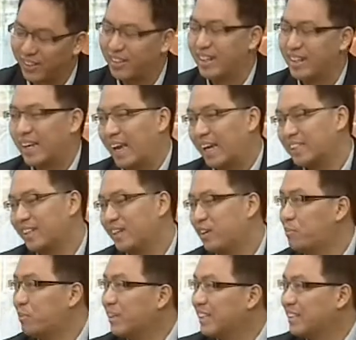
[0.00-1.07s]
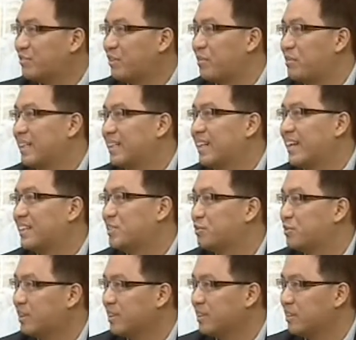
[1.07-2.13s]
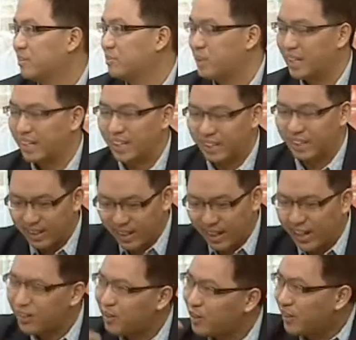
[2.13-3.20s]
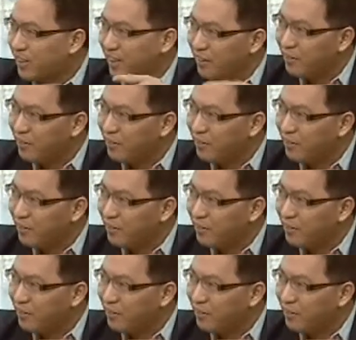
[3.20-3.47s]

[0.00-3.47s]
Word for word: No, actually Koprol is from a Dutch word meaning head roll,